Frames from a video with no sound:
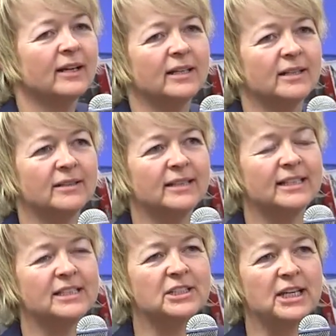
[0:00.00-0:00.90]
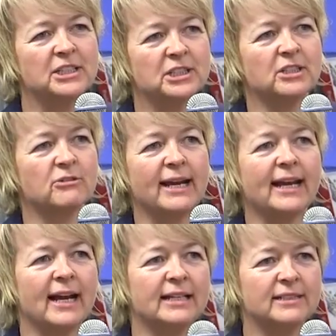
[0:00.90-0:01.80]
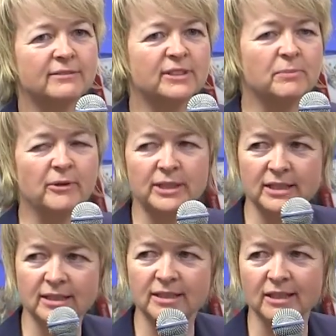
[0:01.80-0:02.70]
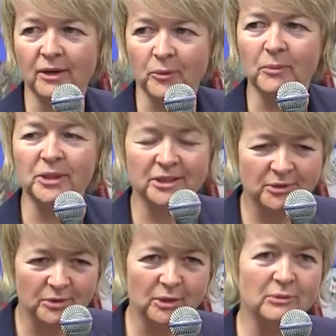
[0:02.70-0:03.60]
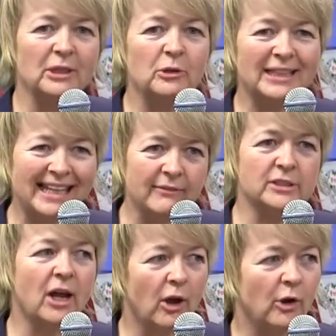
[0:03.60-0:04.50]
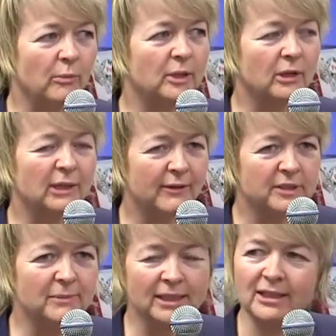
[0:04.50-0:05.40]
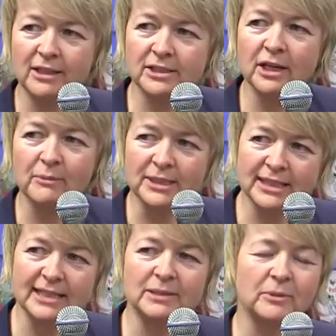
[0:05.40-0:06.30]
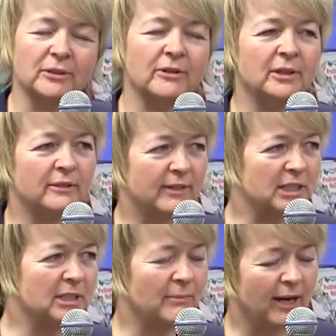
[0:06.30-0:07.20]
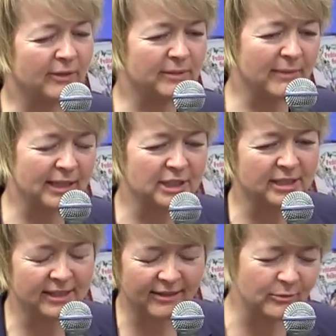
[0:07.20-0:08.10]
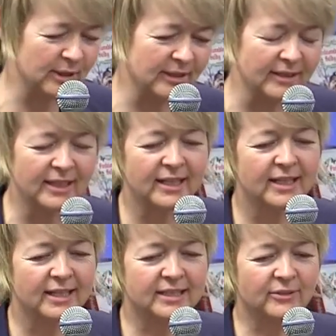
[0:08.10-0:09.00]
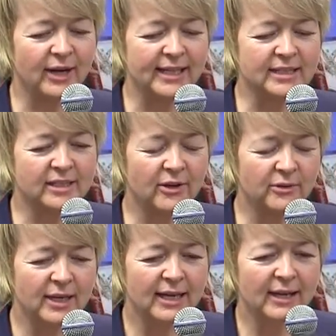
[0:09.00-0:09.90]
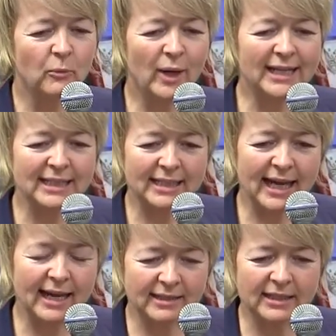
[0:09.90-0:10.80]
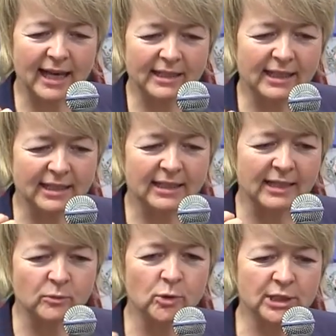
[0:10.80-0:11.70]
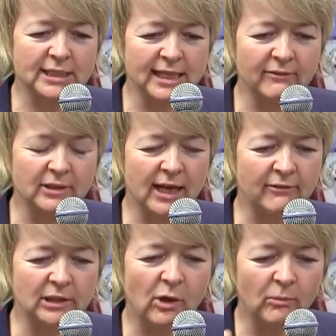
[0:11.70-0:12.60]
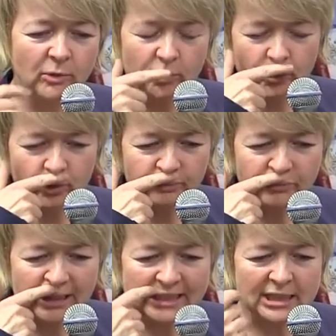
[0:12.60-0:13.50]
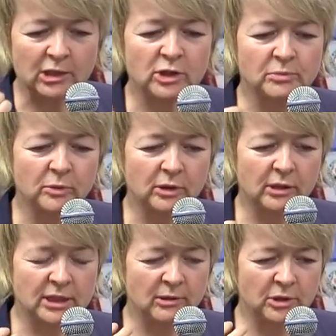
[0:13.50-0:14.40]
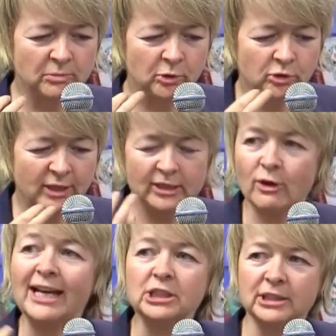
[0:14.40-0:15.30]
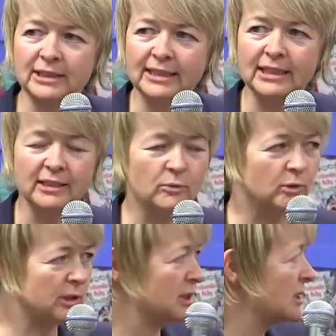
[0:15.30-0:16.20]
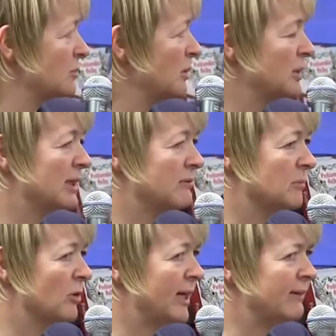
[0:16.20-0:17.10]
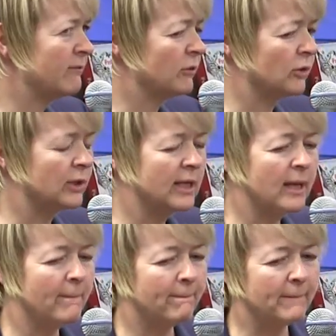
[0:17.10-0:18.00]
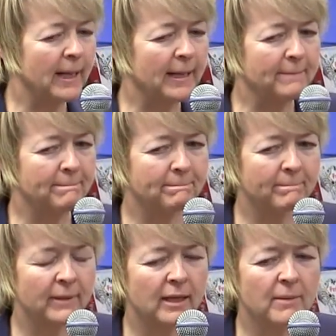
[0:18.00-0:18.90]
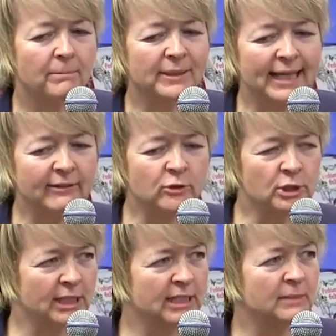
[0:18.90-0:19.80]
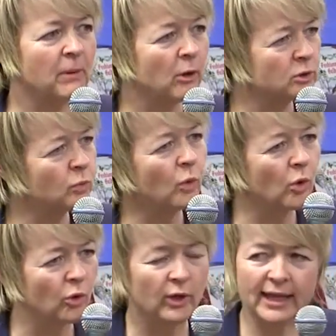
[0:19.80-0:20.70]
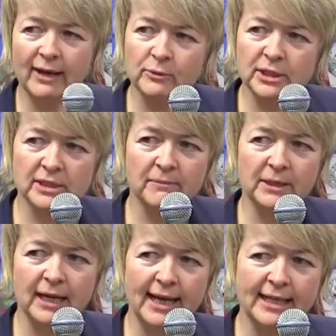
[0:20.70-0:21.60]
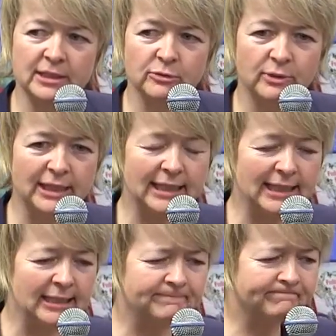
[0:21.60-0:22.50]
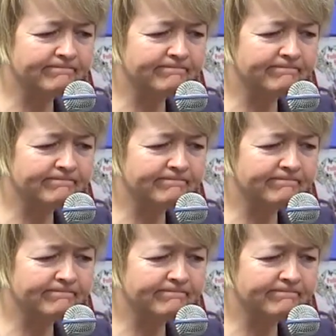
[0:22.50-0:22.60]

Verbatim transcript: uh, it's is is just a great kind of spirited young woman who, who who leaves home, you know, leaves a middle class home and sets up on her own, and eventually marries a man she's in love with, and it's great. So weirdly, the I think the Edwardians have a have a lot more. There's lots there's lots more transgression in the mm-hmm. Edwardians than we would give them credit for. Um, but then, of course, this is post-war, and that was something I had to really